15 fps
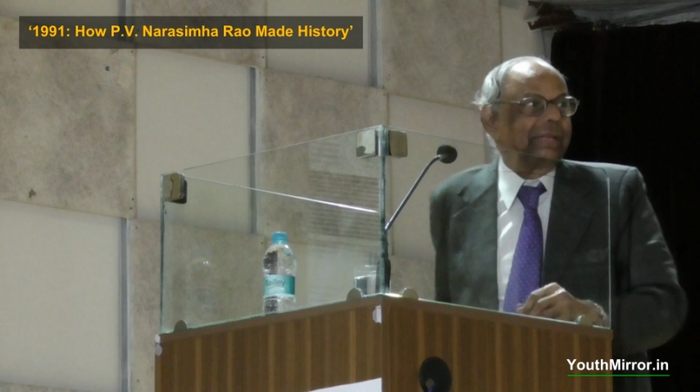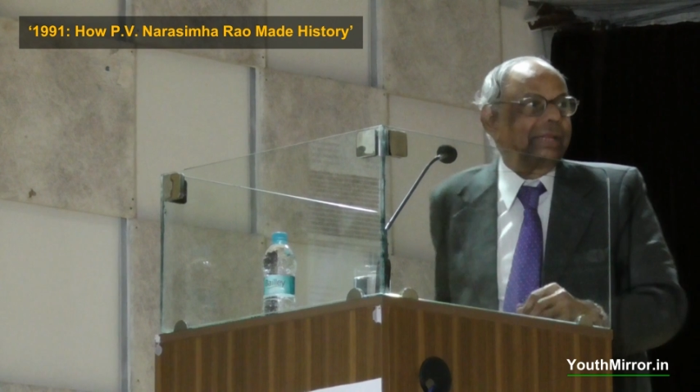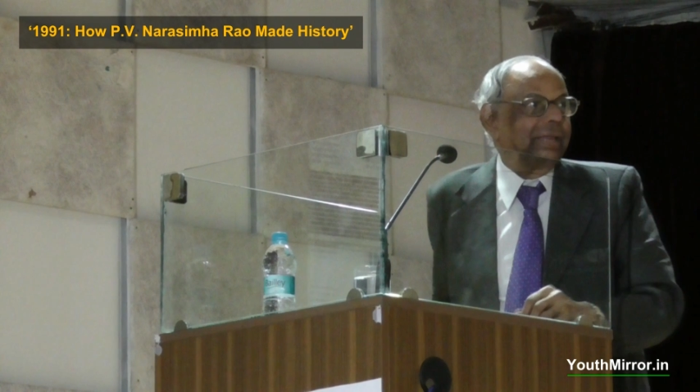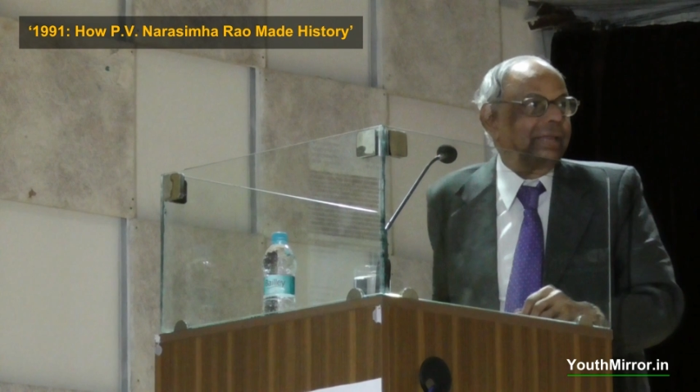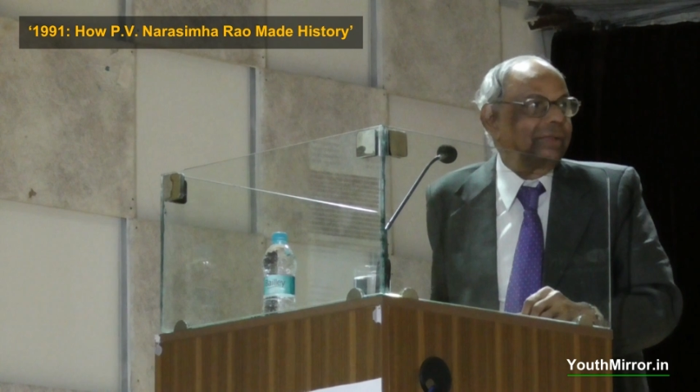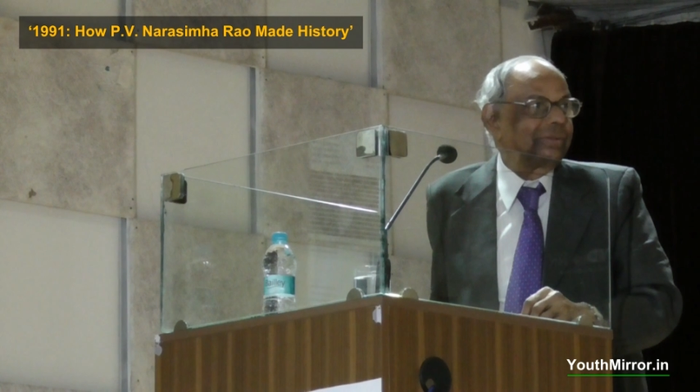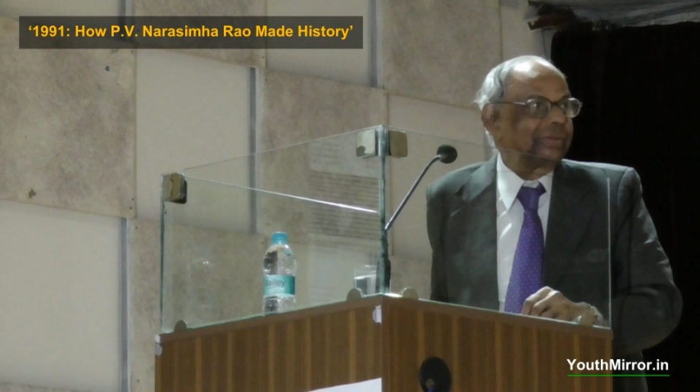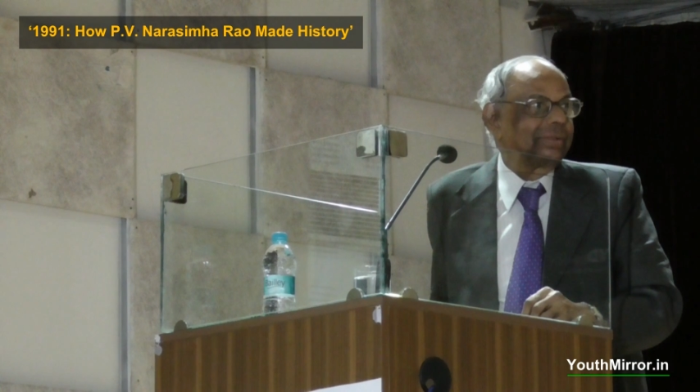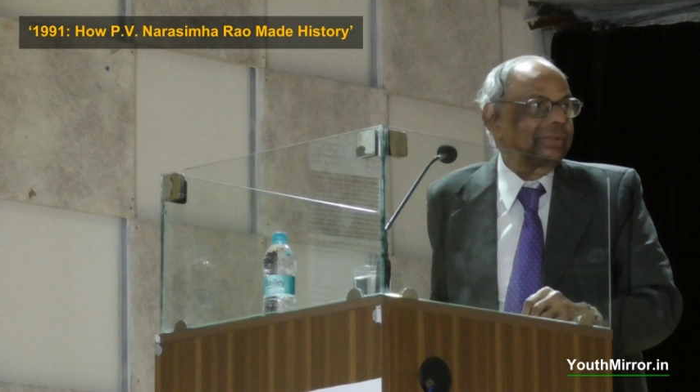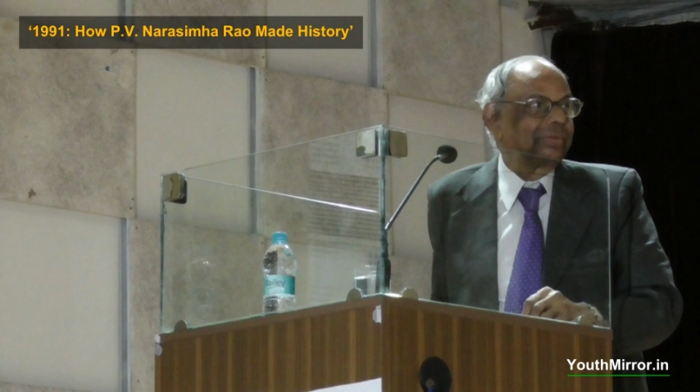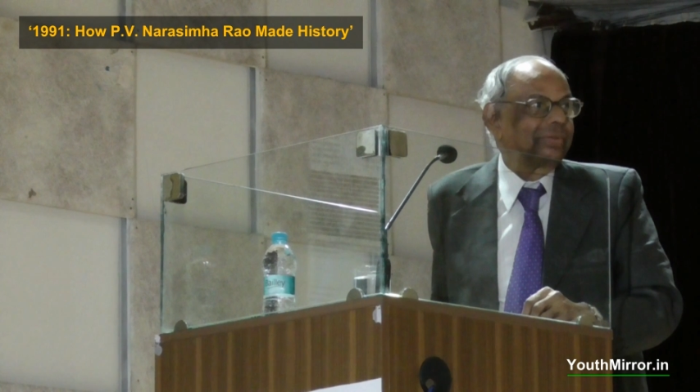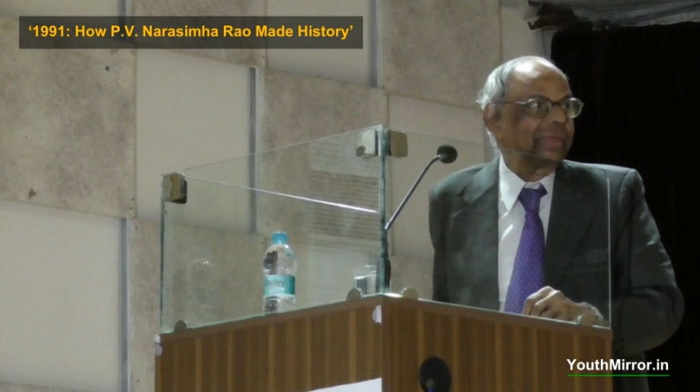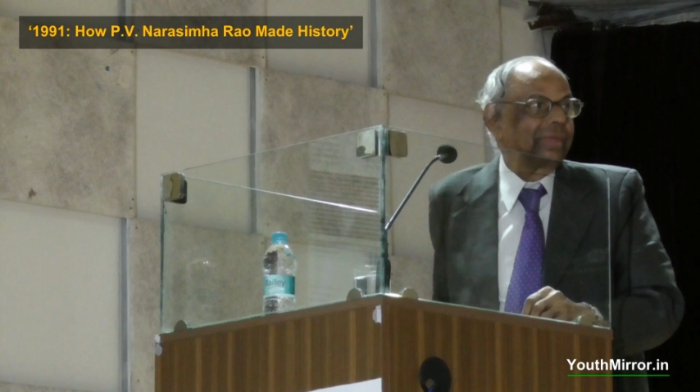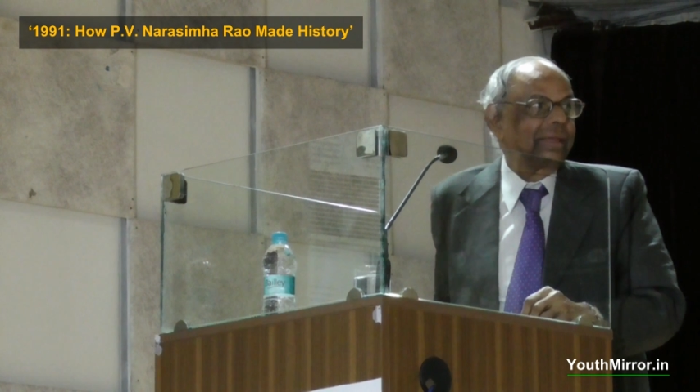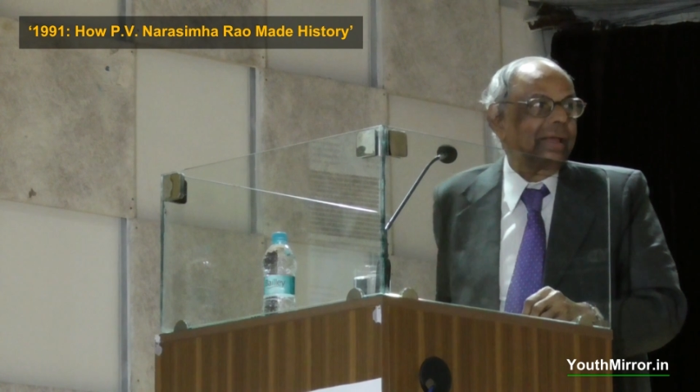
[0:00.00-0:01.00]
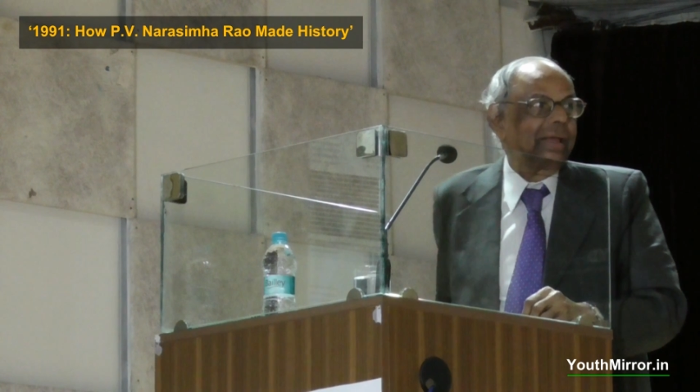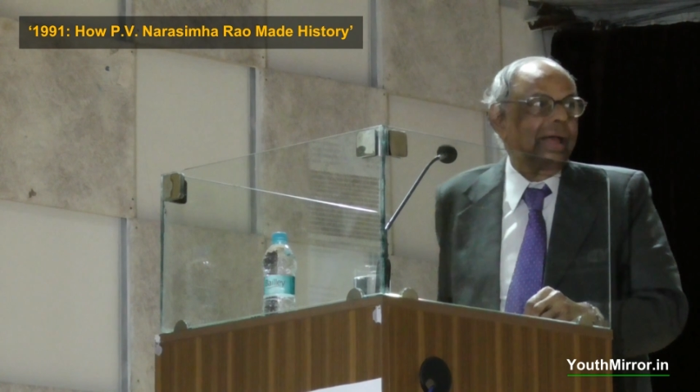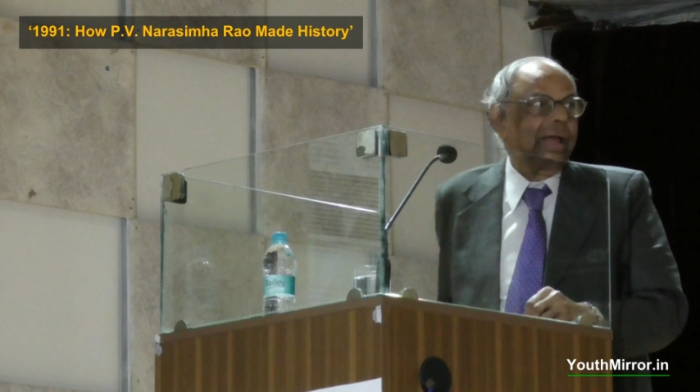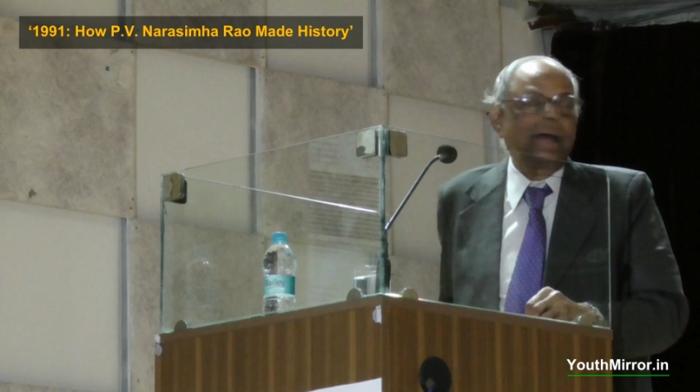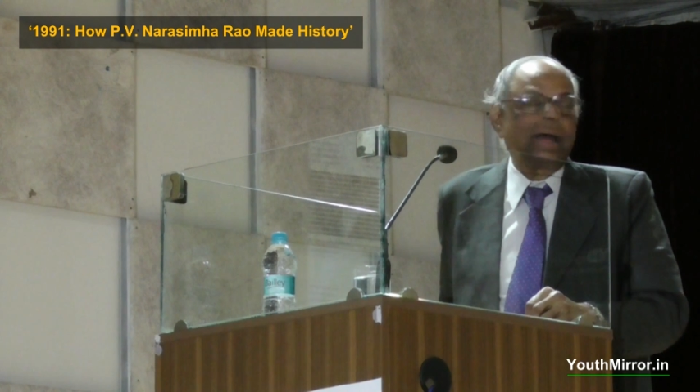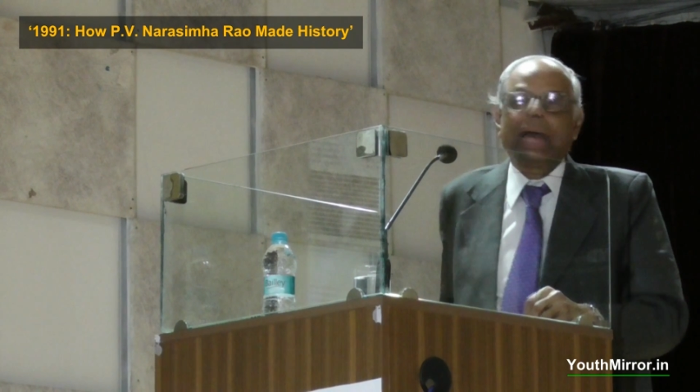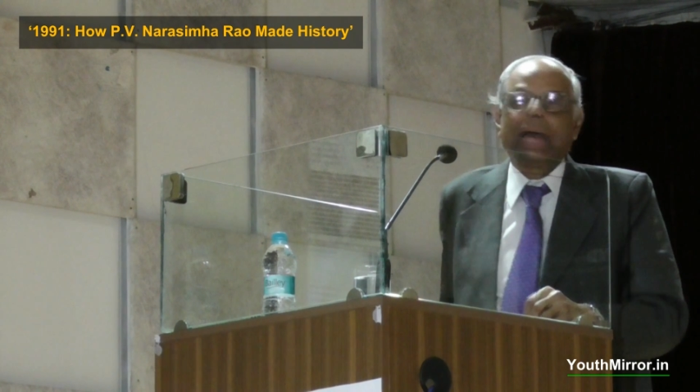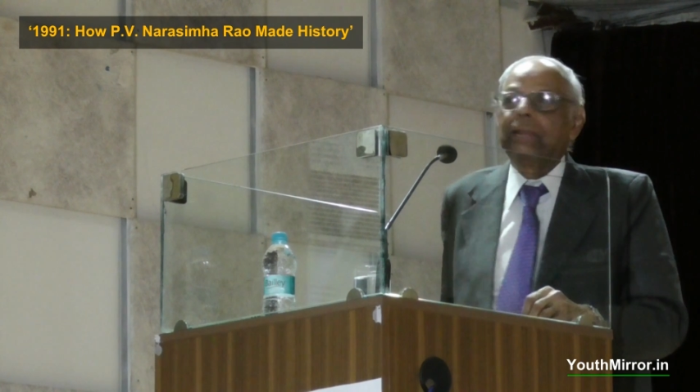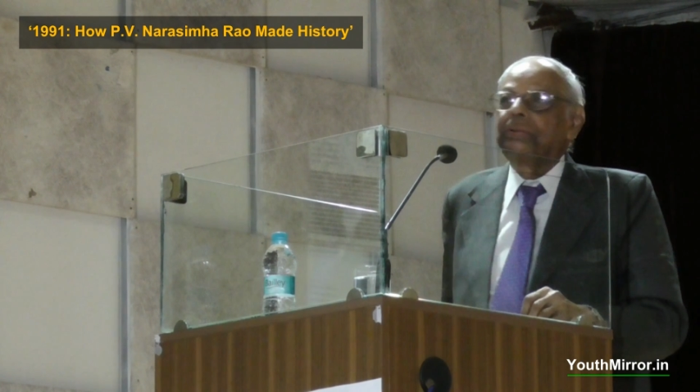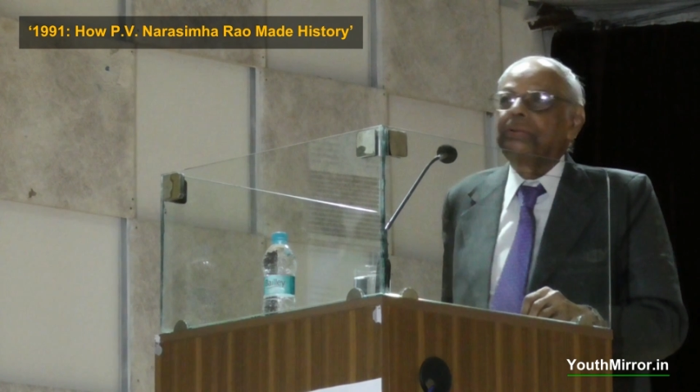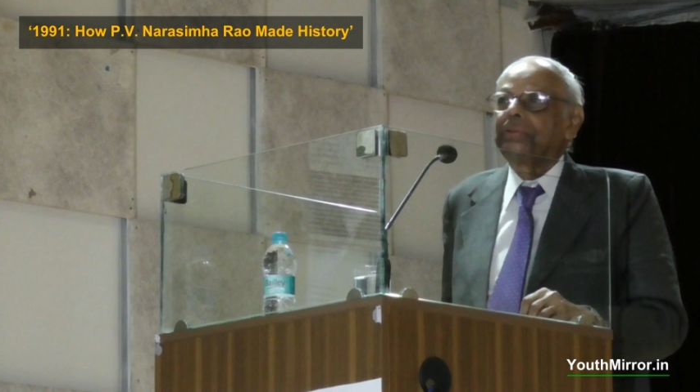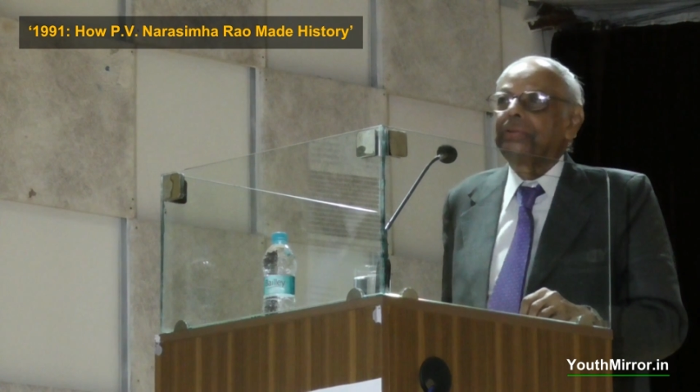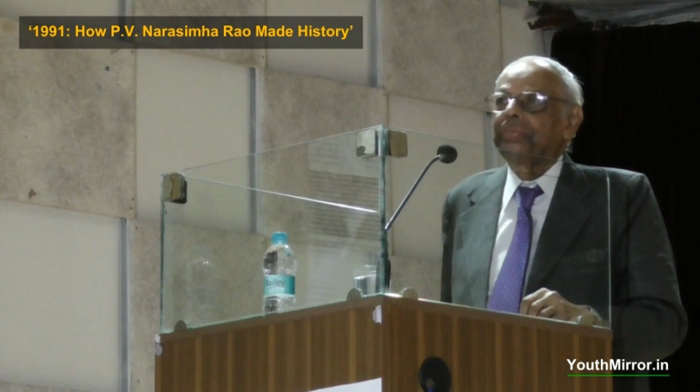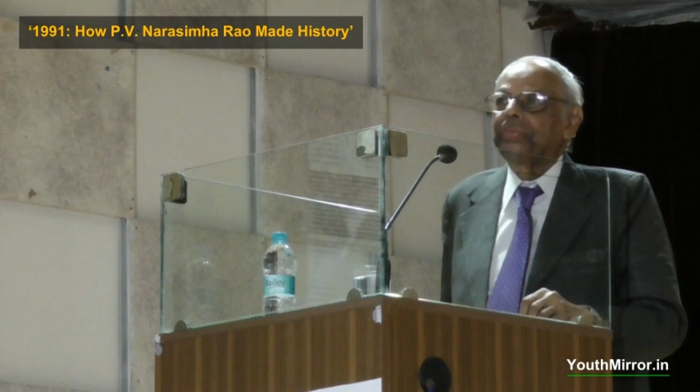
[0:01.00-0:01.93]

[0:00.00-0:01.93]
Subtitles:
it, and